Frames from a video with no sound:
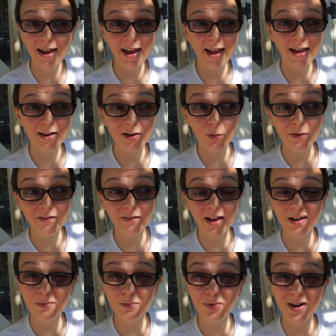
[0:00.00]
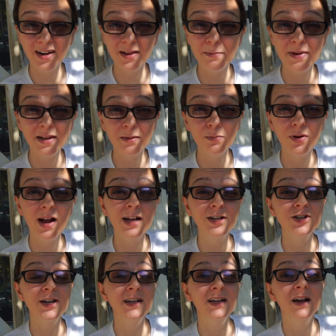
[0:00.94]
and we've got a pretty big
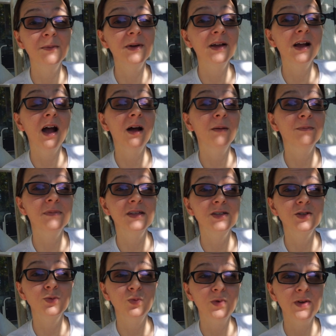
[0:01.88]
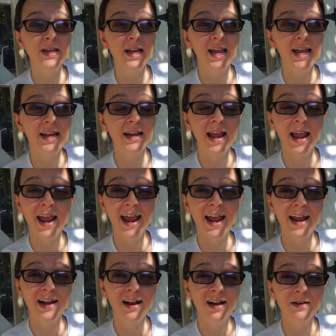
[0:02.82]
project coming up this weekend,
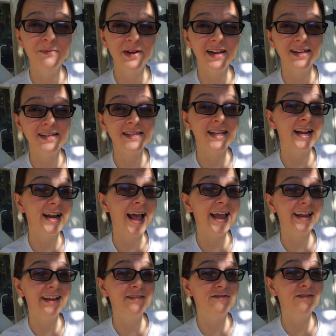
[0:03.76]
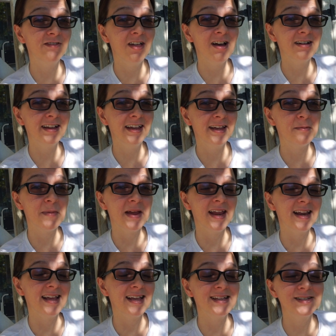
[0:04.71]
and hubby has said I can vlog him
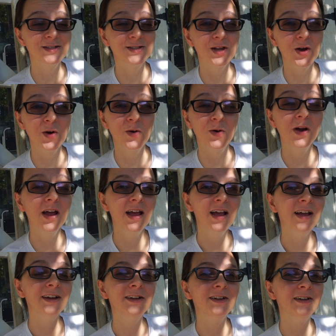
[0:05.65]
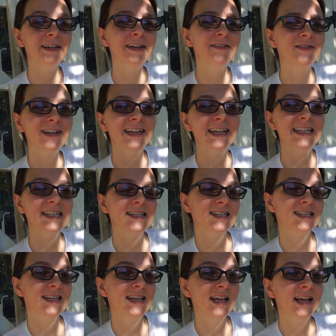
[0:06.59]
in it, so you'll even get to
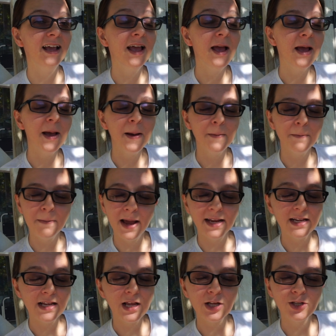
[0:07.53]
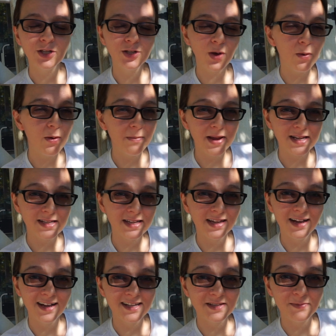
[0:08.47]
see my so
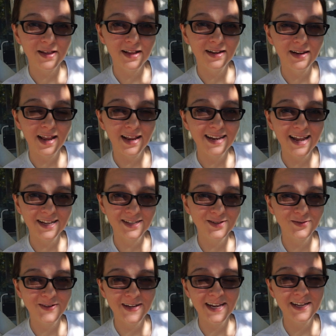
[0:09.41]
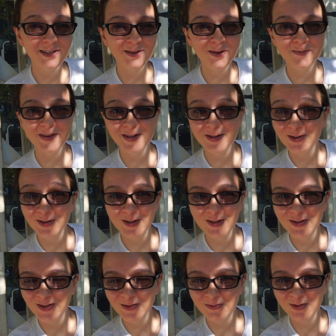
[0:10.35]
amazing husband next week. So be sure
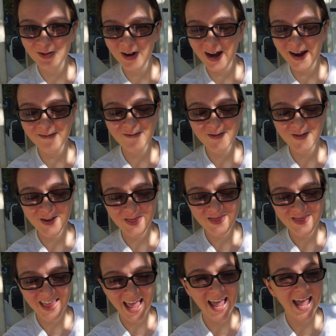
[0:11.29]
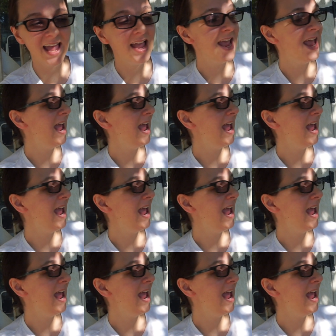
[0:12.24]
to subscribe for that,